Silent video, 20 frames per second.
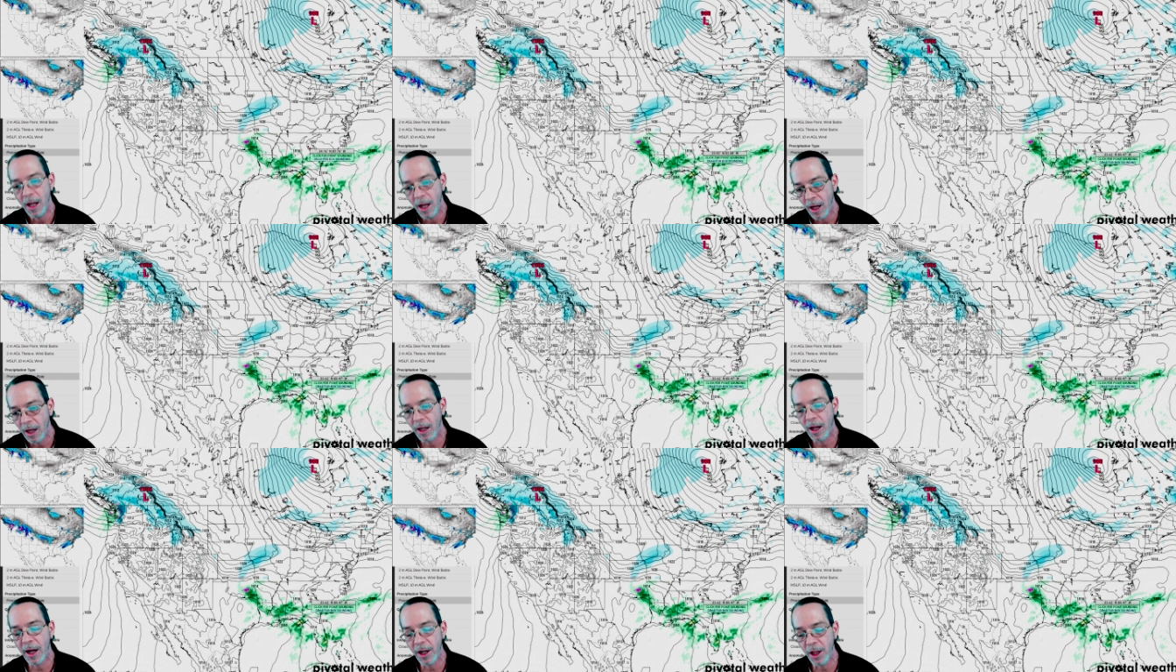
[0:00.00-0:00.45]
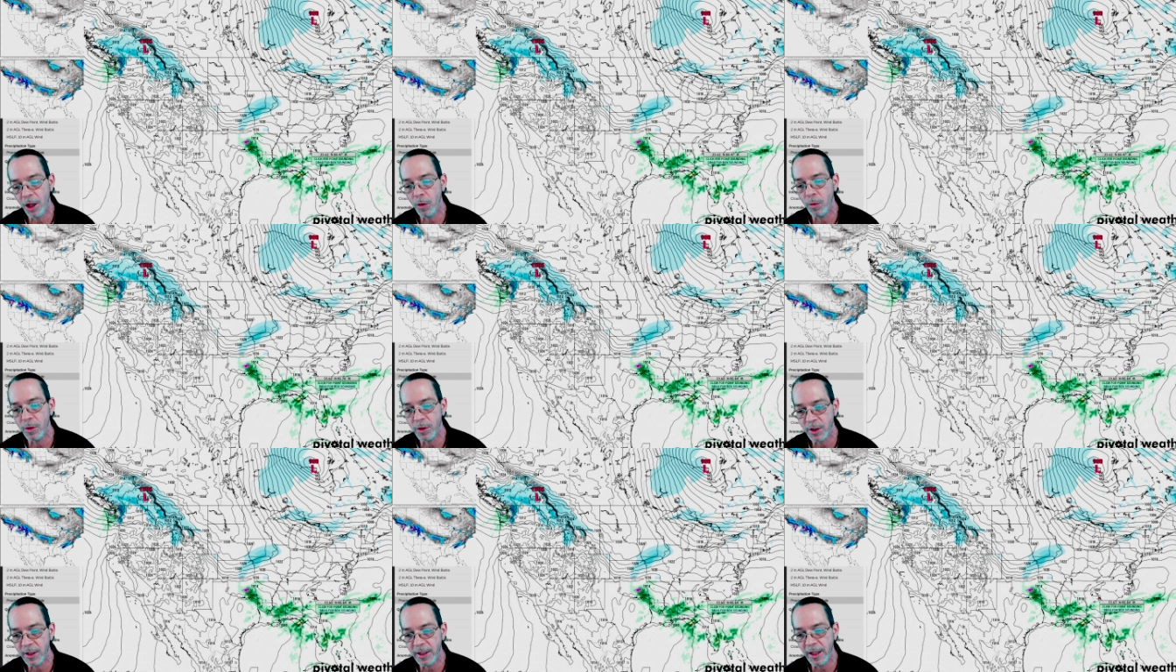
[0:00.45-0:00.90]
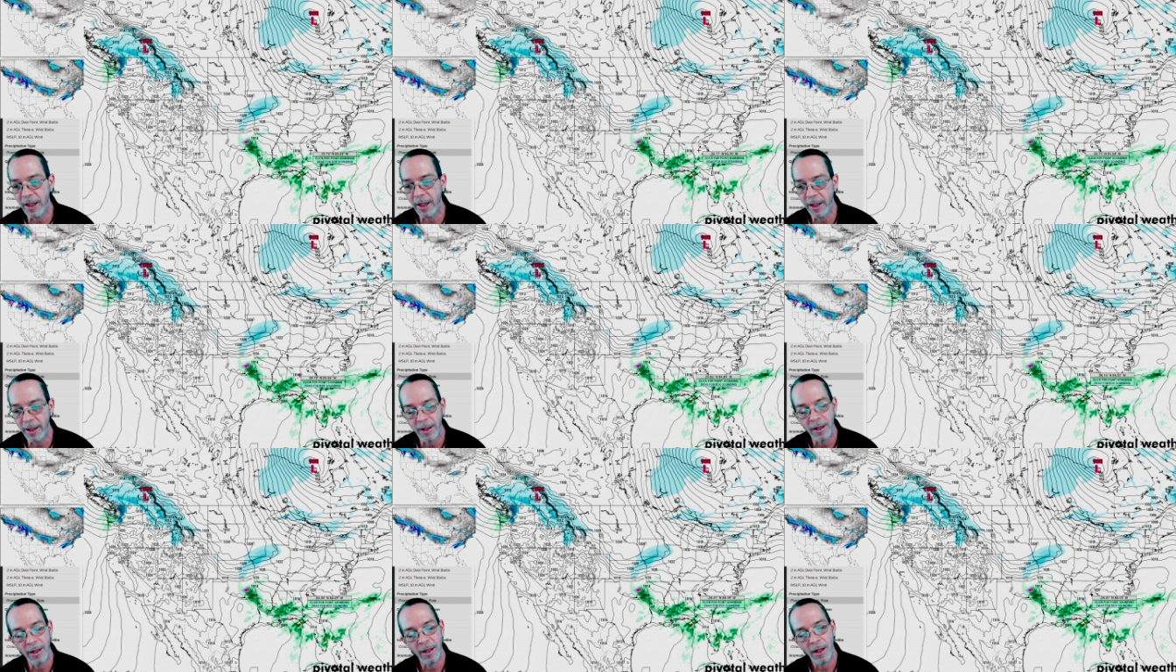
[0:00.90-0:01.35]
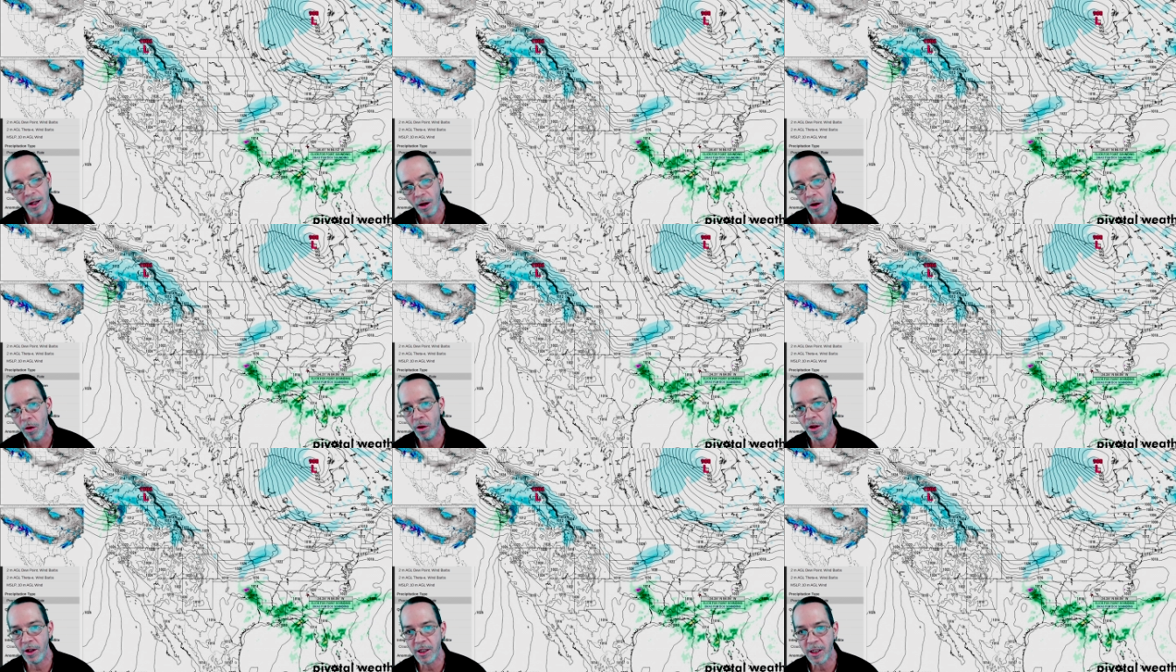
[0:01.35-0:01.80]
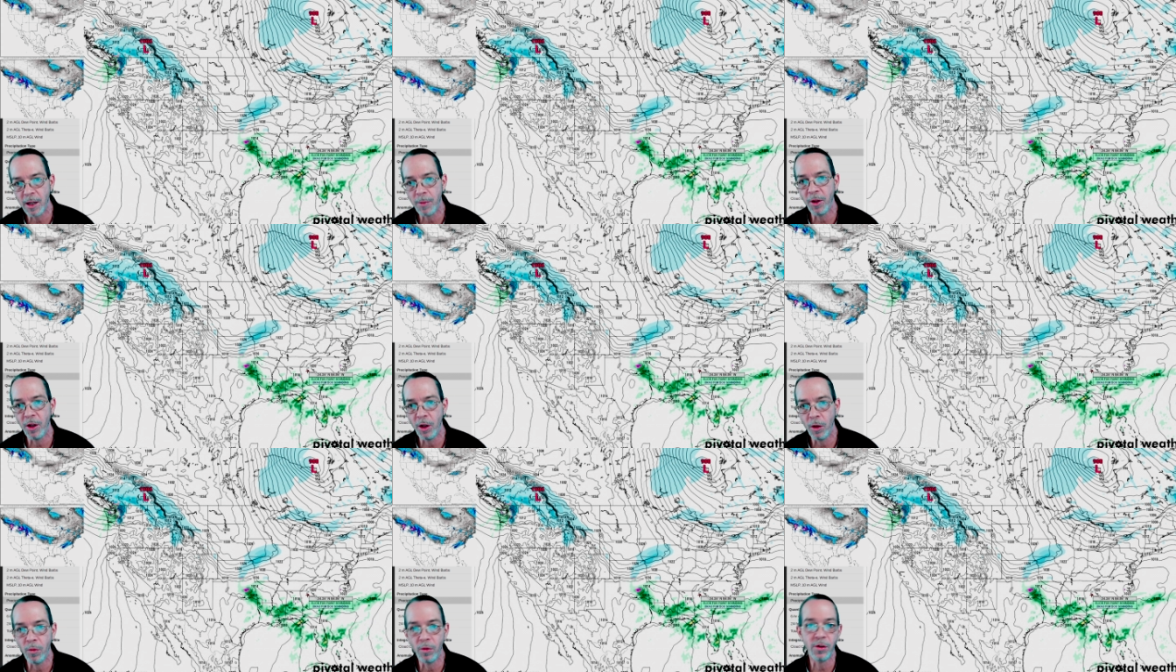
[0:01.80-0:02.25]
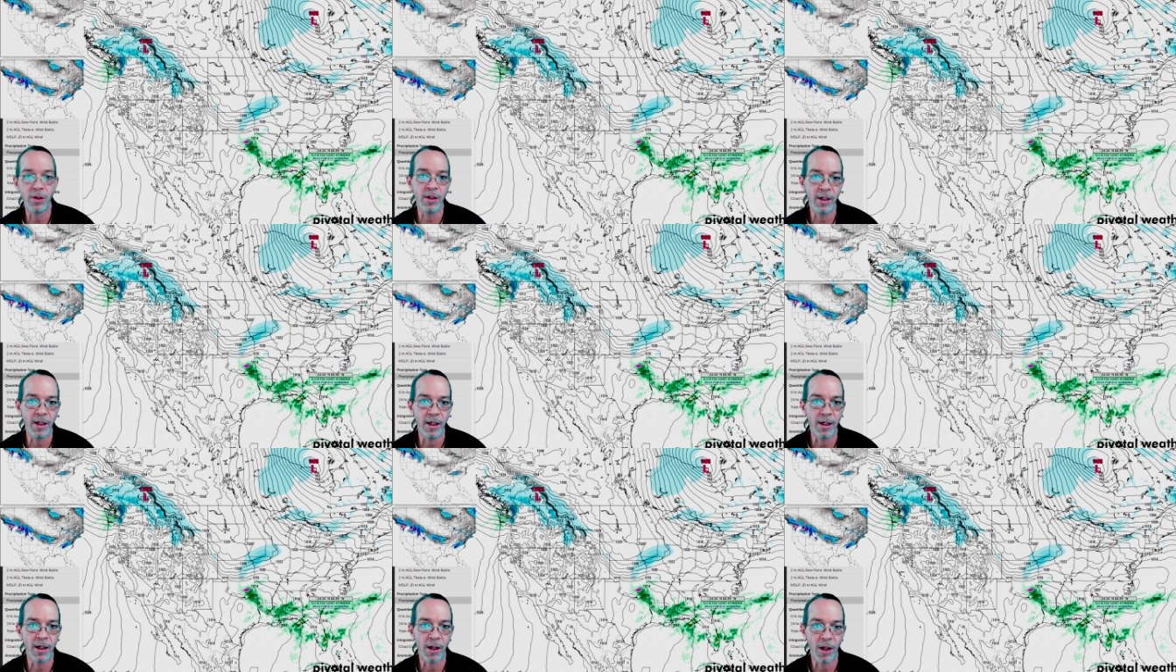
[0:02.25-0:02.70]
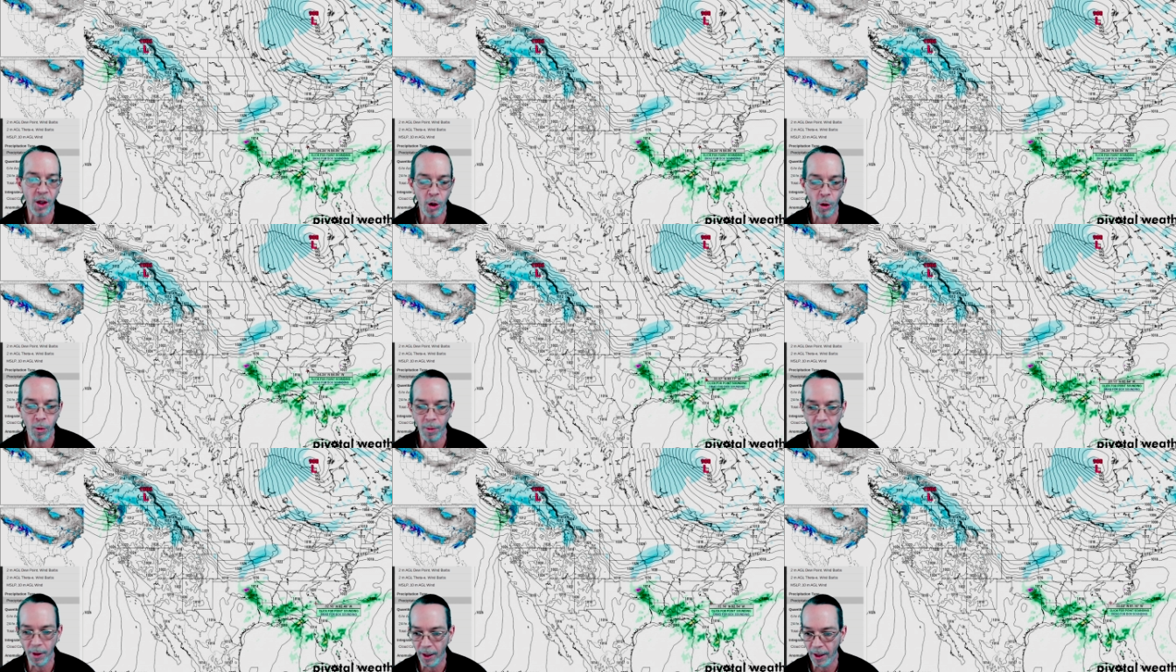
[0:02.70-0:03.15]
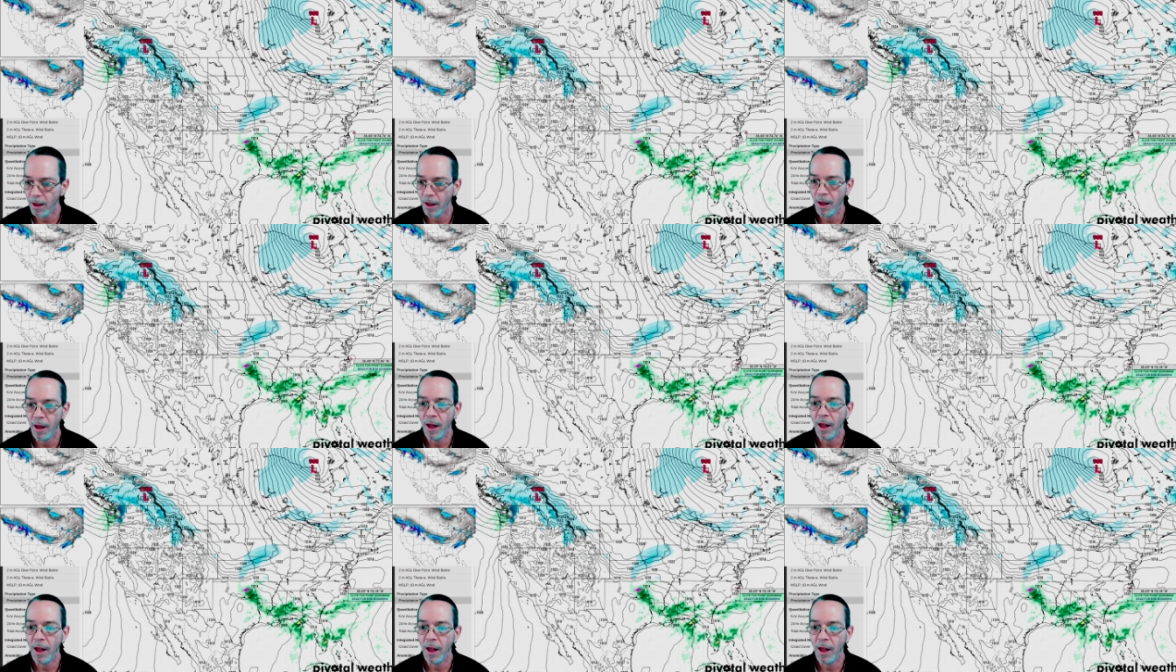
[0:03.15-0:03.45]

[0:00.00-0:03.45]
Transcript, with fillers: A lot of you will see it, only some of you will see it accumulate.